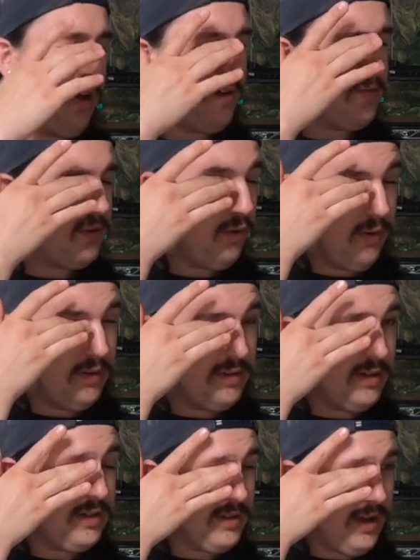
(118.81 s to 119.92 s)
I have 2 runts
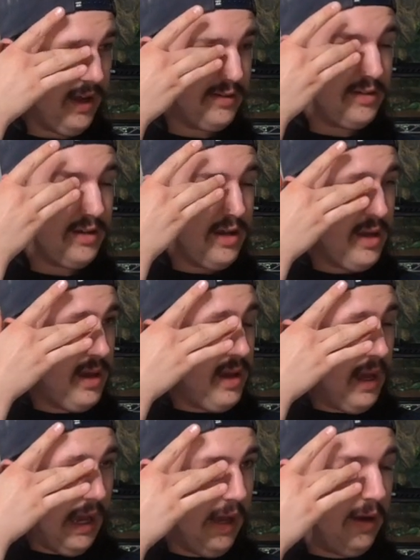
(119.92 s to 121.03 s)
that just hatched.
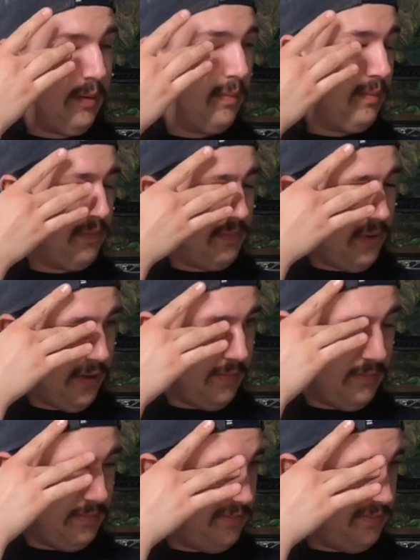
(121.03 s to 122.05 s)
But